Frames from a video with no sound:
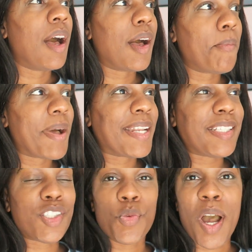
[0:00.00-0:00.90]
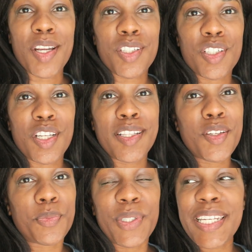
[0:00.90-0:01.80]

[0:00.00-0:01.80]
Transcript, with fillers: um, I need to wash, clear, we